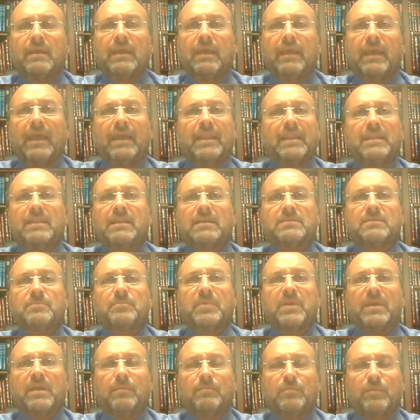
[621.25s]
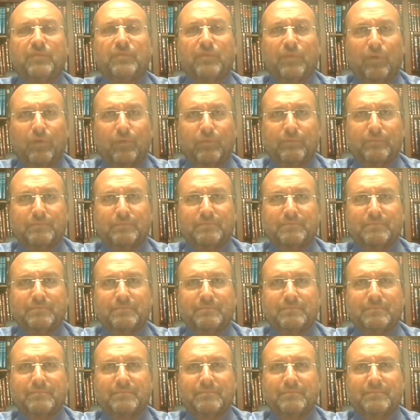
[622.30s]
and he doesn't pick up the phone.
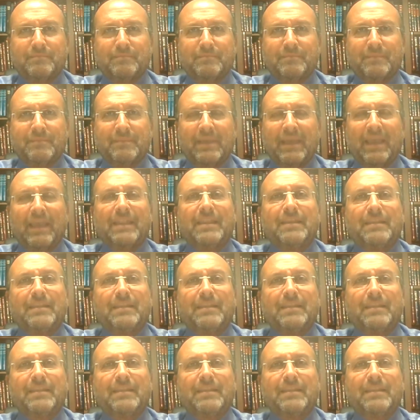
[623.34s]
And